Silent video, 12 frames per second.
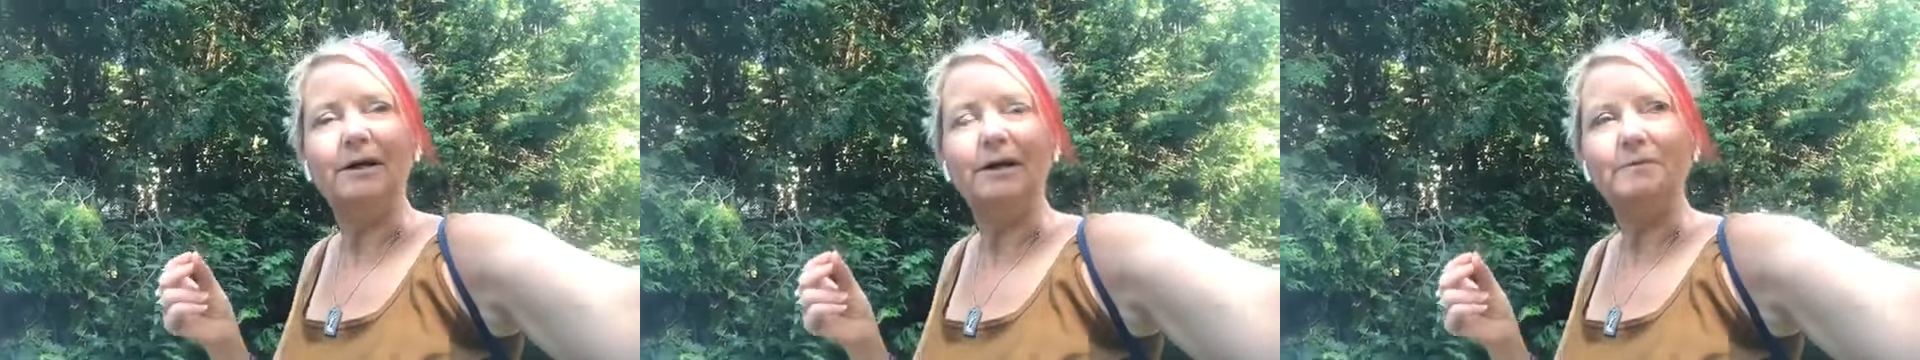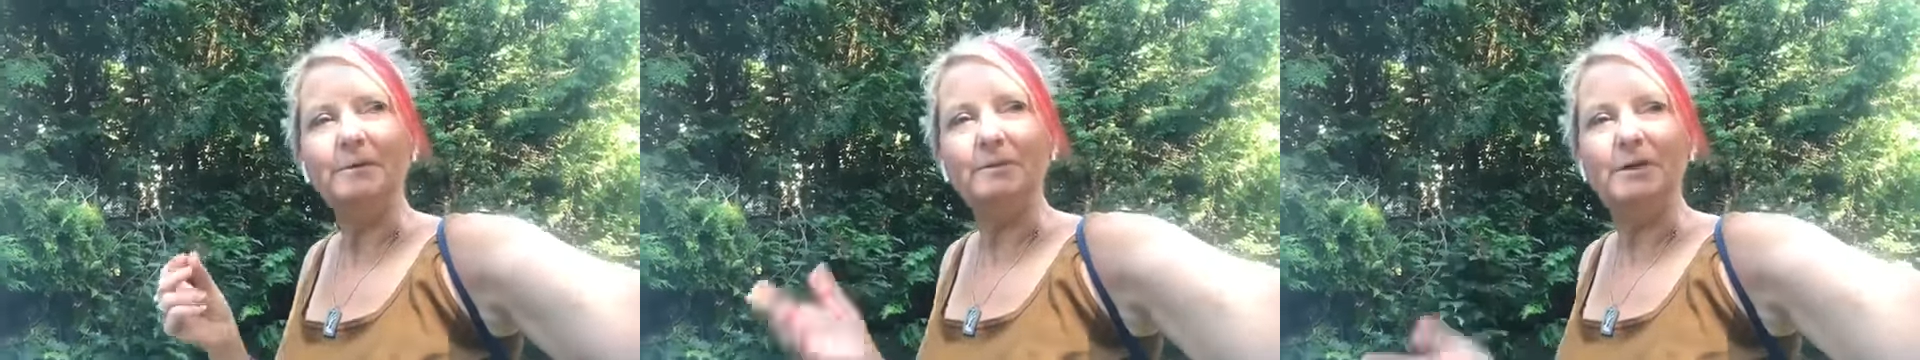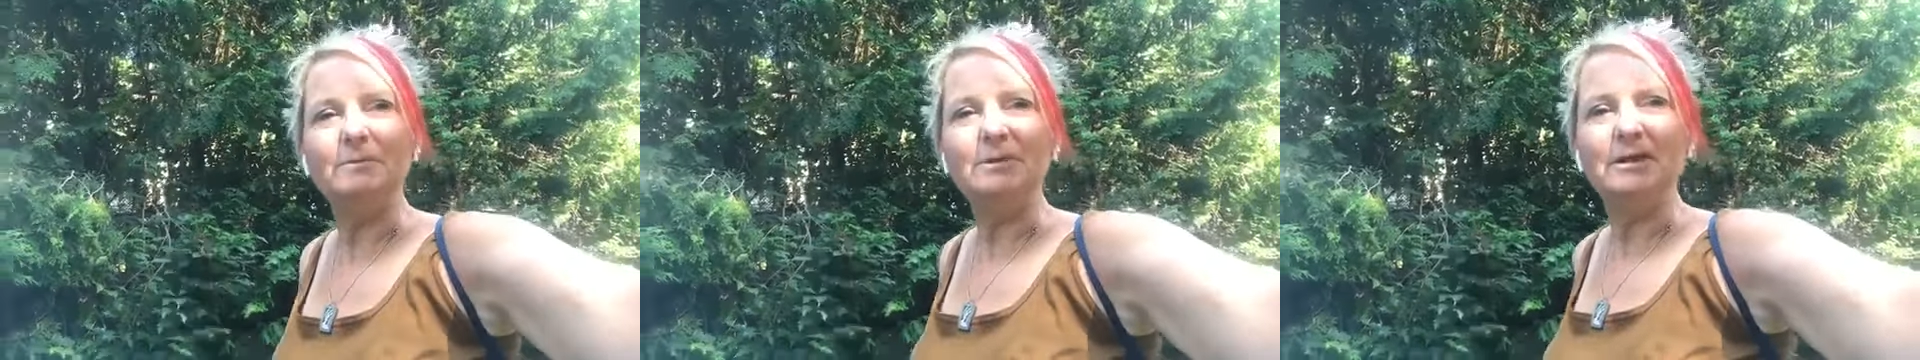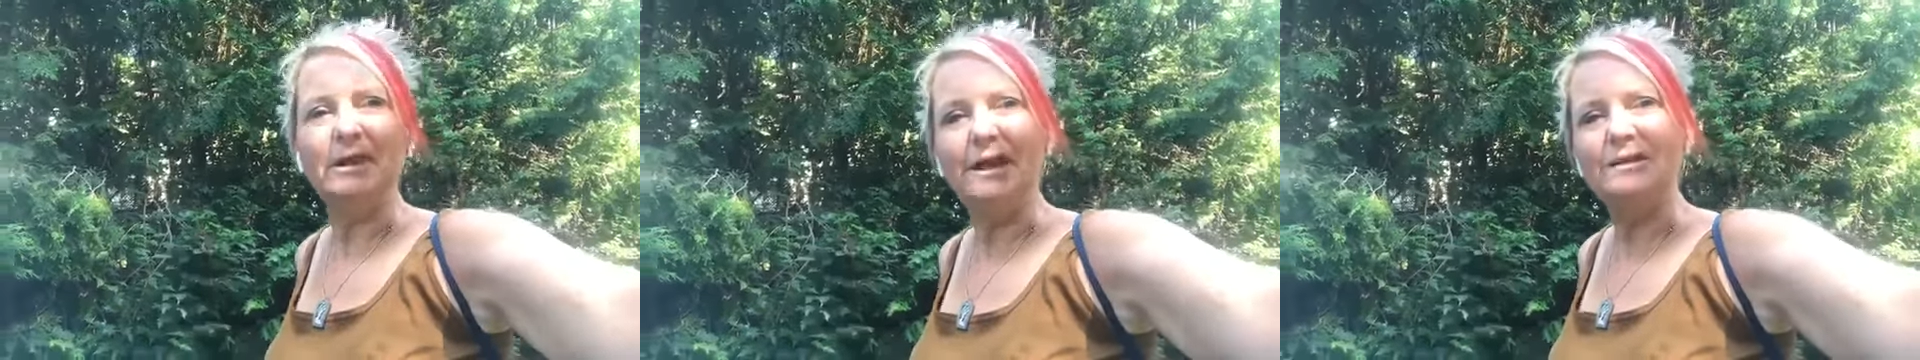maybe I'm
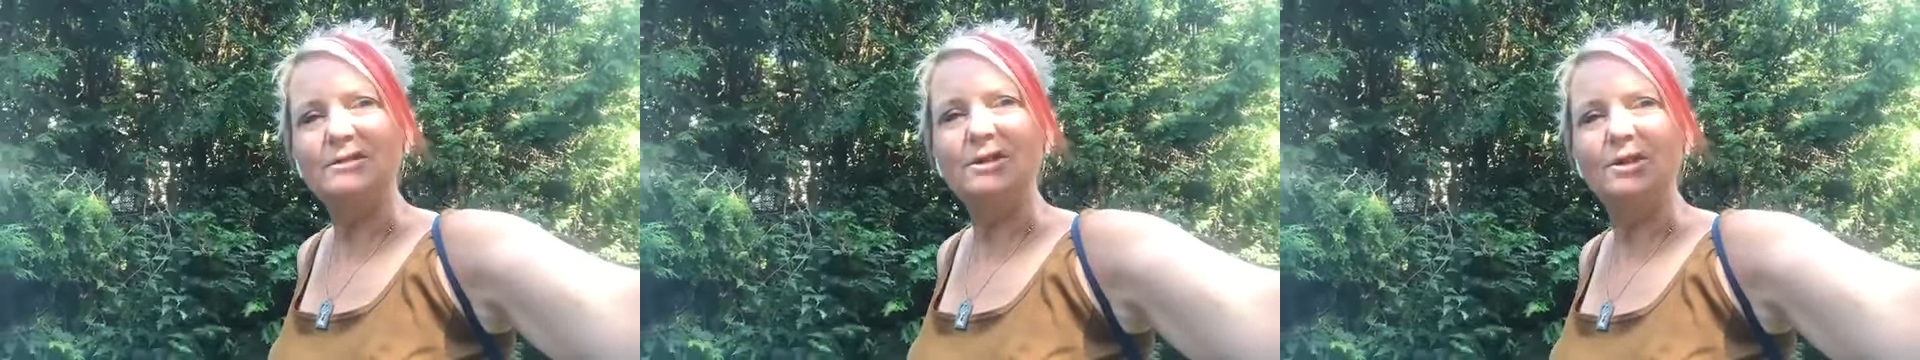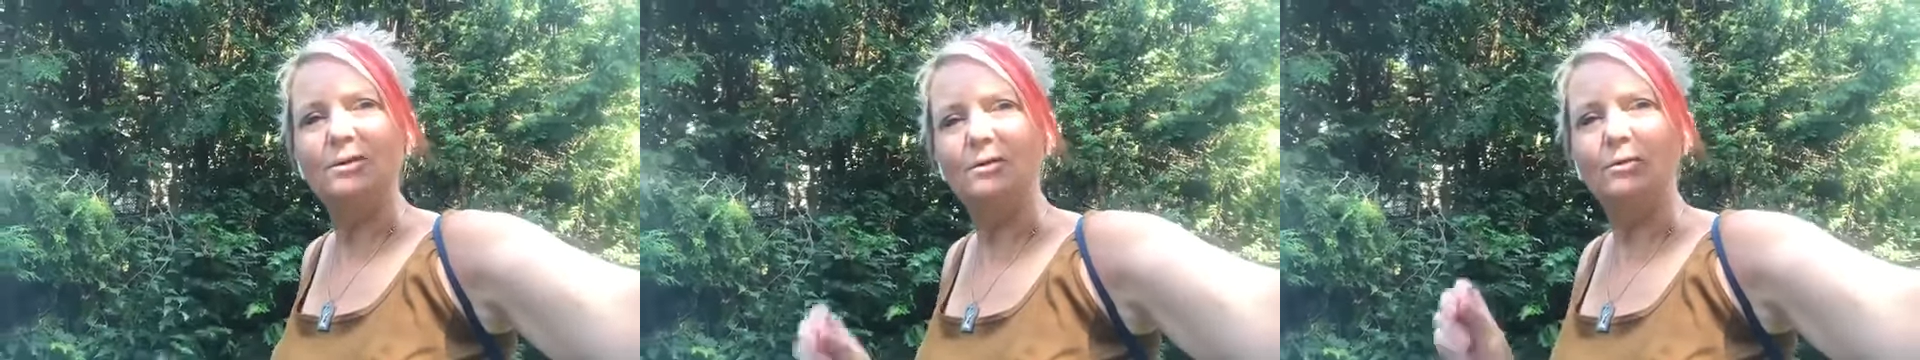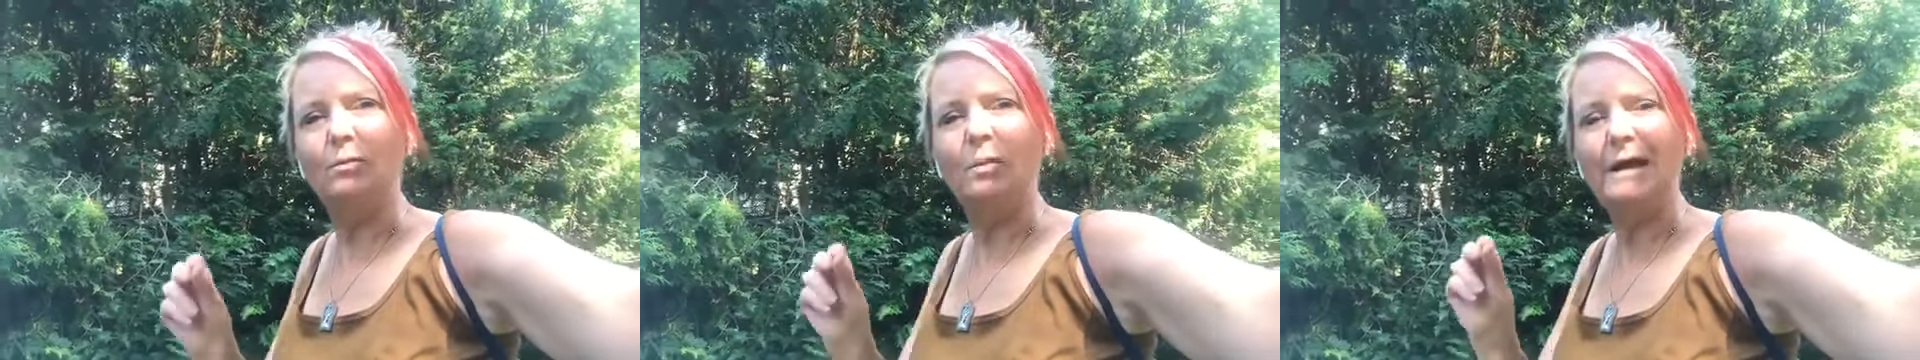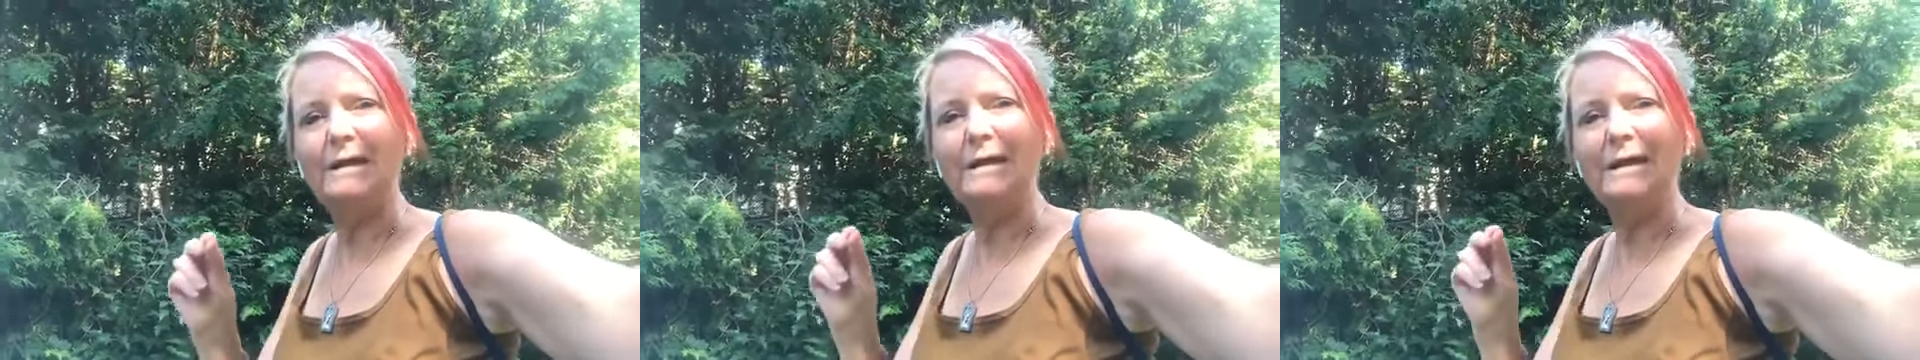going to ask you,
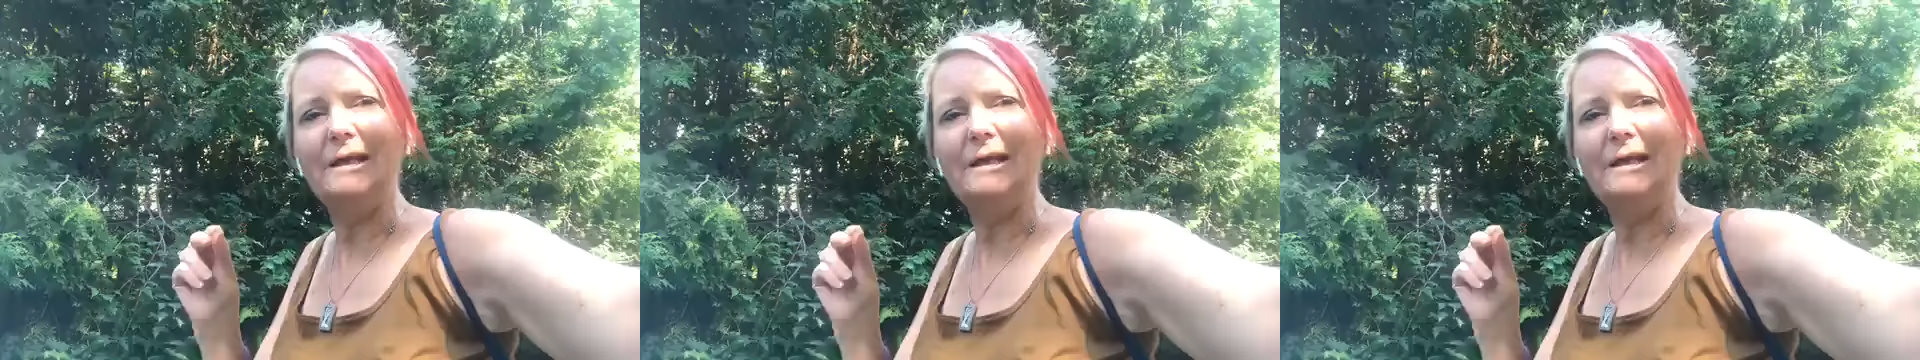when